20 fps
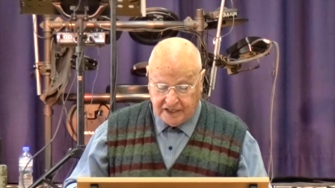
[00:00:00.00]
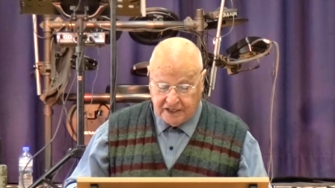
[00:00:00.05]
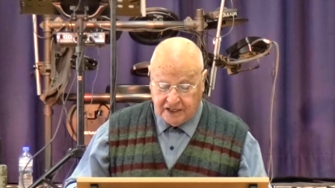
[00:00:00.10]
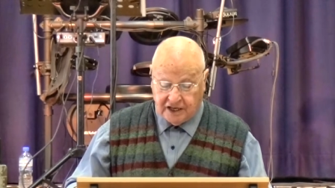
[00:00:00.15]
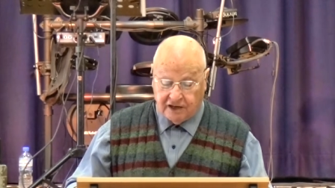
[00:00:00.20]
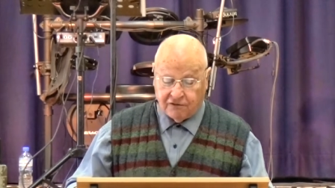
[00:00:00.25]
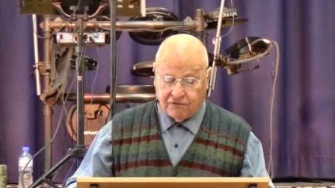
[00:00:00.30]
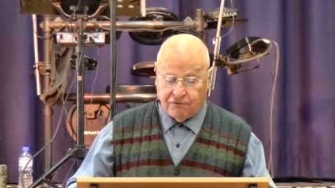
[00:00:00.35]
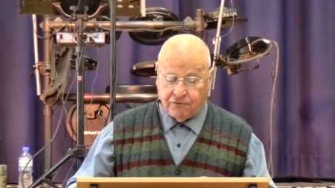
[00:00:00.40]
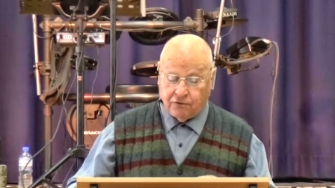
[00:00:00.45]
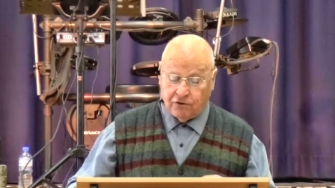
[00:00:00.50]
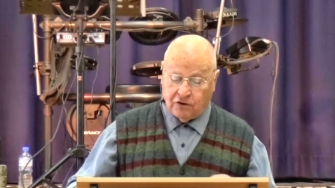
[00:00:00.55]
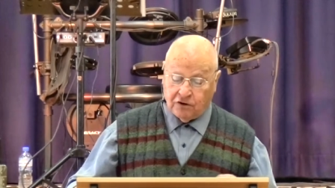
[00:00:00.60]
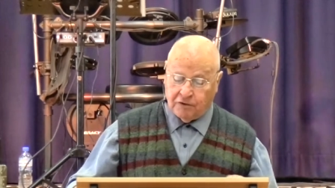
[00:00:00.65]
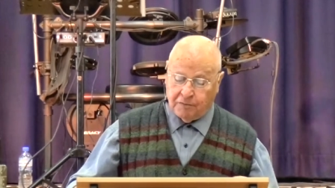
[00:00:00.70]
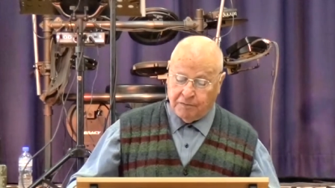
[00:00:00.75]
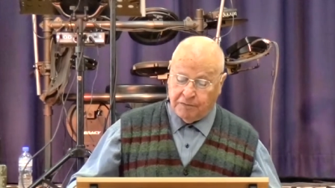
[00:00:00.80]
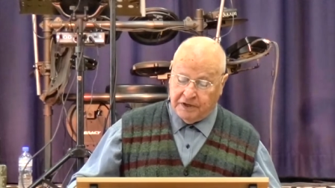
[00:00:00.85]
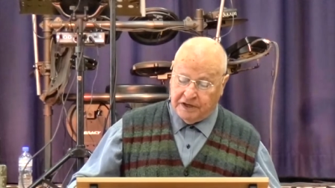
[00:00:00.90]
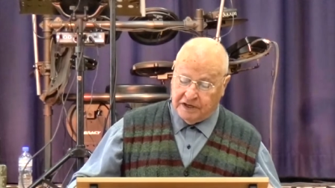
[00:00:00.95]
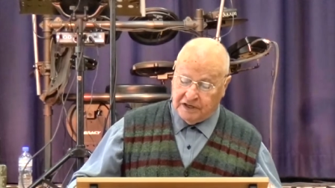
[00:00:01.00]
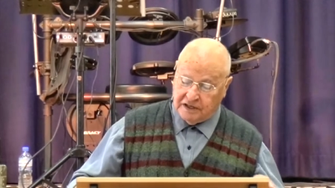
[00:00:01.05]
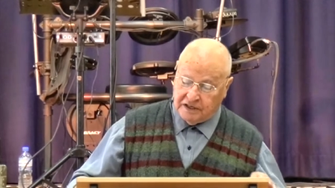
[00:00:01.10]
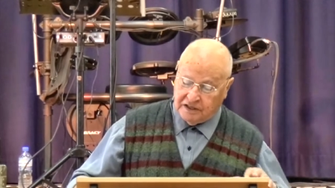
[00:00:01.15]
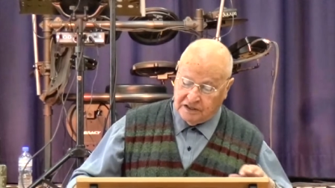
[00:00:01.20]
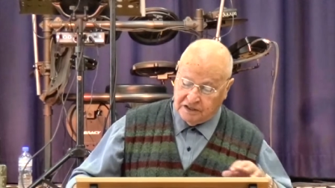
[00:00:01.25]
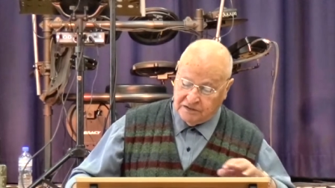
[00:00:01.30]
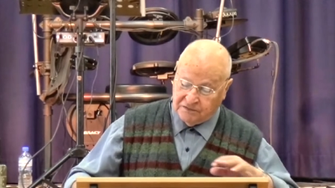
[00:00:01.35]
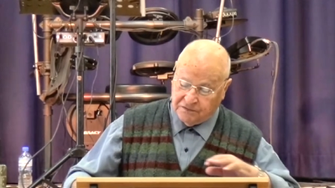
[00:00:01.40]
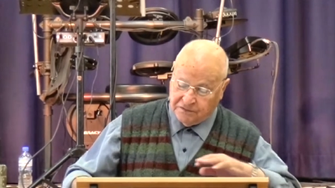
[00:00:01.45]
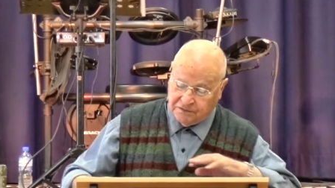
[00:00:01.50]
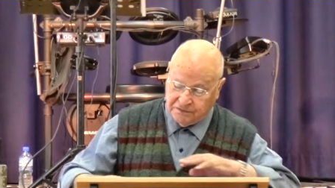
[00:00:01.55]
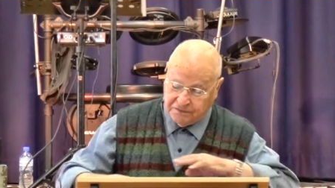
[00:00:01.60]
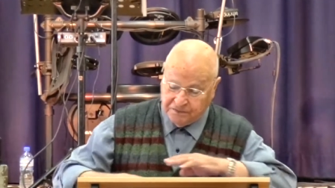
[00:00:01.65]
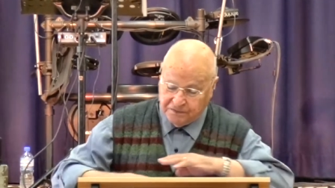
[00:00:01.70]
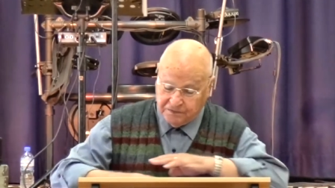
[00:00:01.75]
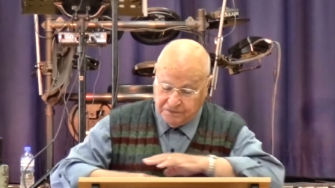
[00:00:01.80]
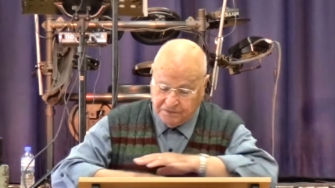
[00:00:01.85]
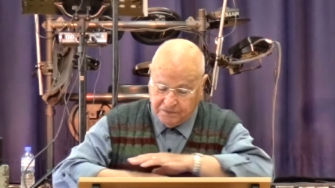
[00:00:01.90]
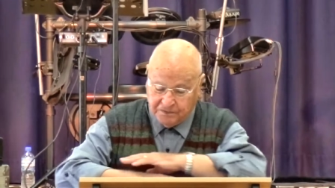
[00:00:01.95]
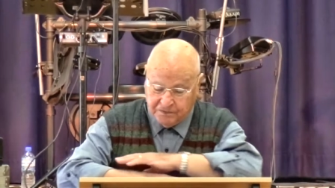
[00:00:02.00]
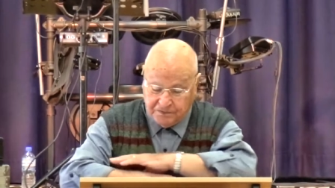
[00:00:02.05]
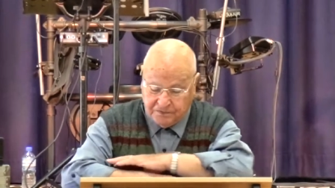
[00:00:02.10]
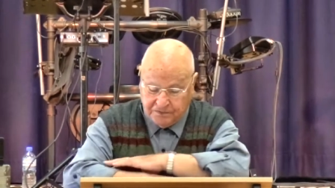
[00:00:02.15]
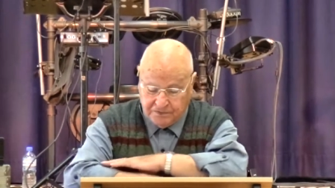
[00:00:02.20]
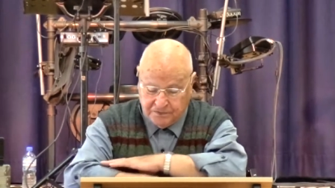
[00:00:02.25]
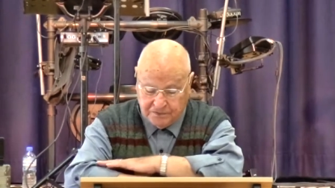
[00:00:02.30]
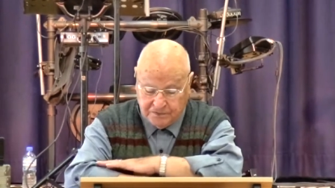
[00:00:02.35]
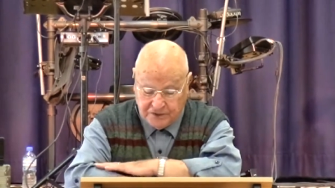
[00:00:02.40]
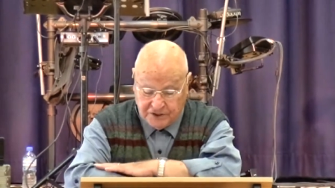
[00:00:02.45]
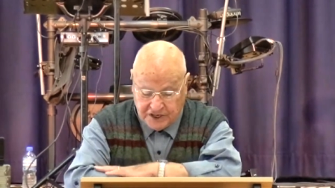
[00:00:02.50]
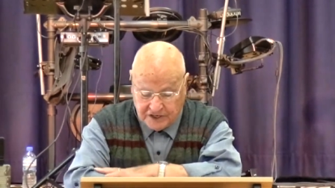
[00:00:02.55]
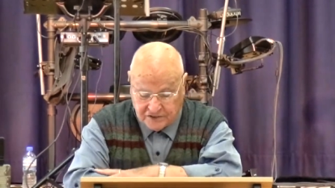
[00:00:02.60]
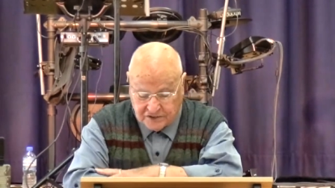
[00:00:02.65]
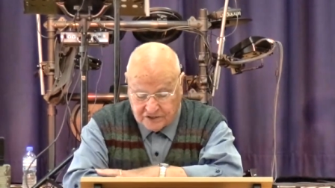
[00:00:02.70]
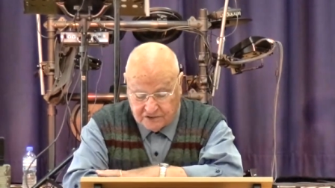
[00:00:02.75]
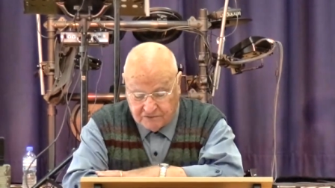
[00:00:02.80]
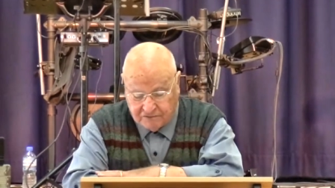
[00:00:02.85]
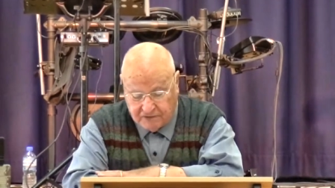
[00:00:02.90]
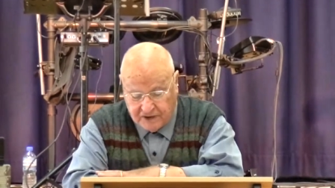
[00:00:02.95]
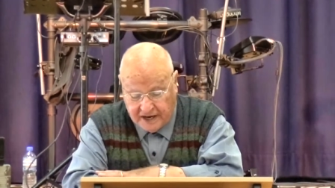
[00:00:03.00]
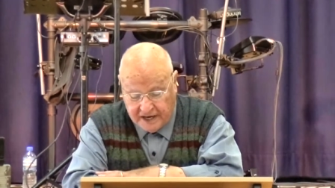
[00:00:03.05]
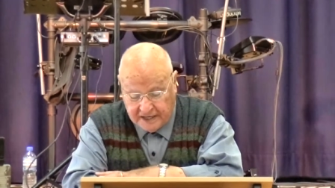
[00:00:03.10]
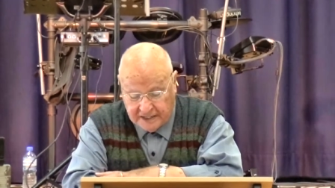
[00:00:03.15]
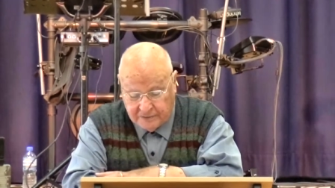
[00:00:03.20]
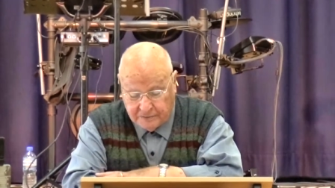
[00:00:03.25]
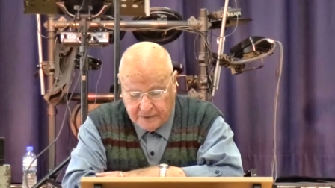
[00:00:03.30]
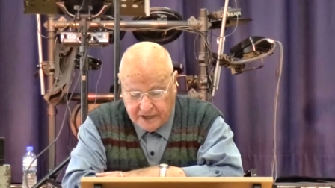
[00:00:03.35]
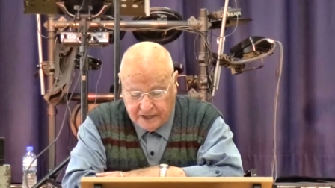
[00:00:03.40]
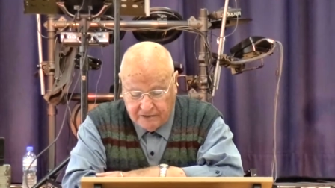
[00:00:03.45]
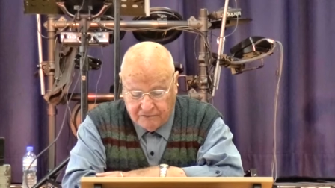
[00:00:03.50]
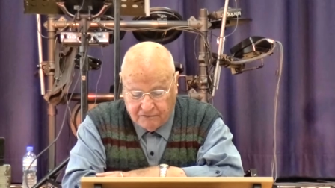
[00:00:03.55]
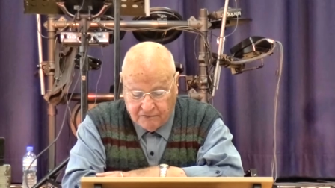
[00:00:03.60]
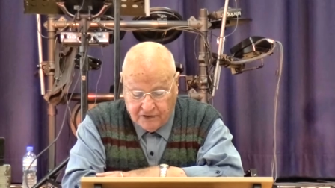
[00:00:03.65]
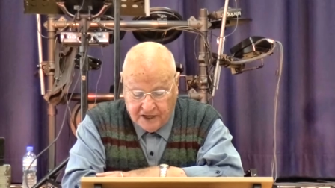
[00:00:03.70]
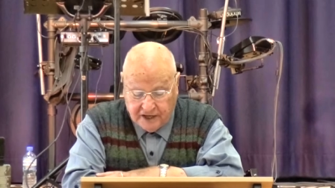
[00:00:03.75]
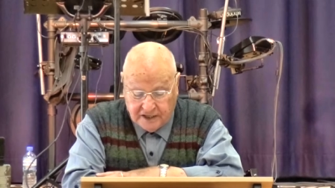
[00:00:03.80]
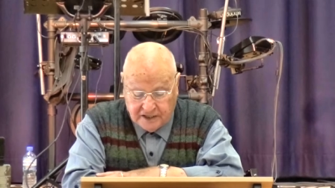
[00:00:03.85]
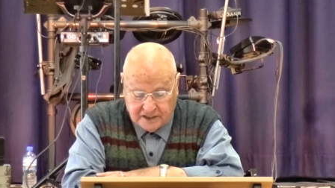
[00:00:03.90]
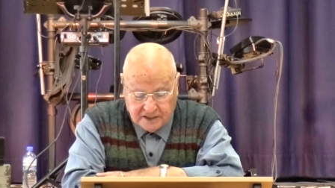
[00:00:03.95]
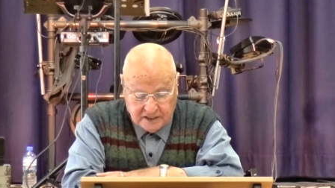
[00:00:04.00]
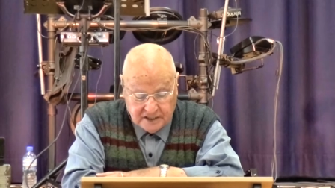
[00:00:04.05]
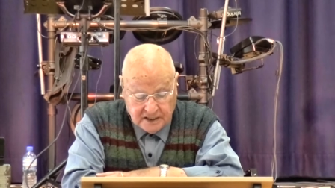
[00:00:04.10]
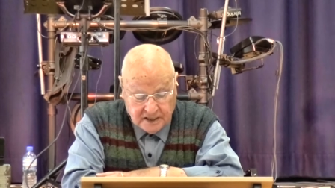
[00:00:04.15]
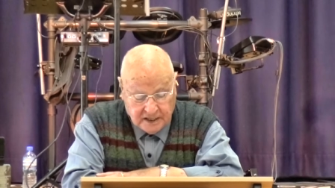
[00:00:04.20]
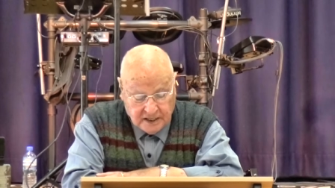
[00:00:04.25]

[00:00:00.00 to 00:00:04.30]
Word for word: Therefore, being justified by faith,